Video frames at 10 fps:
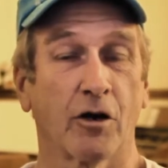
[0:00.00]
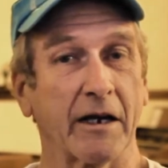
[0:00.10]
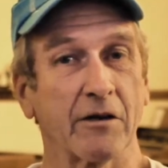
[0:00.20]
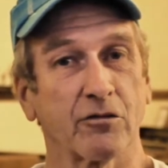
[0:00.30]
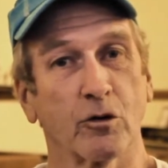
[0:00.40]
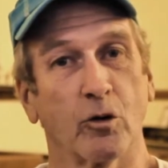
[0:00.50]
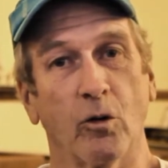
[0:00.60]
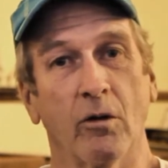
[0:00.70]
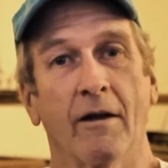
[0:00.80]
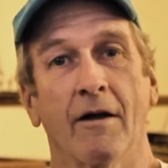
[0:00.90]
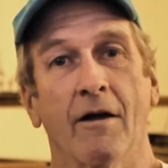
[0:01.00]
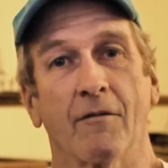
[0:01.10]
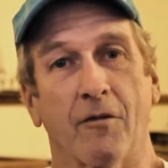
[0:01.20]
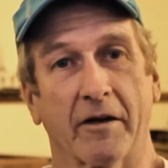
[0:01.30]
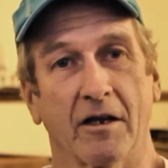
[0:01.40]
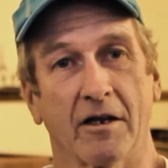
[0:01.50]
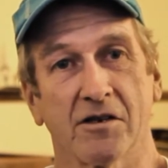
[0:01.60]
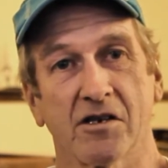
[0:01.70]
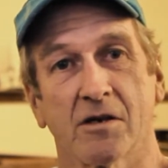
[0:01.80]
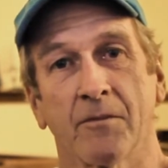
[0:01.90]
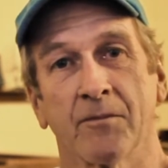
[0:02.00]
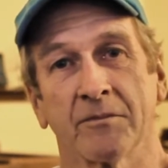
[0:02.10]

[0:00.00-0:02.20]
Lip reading: cooking school for kids,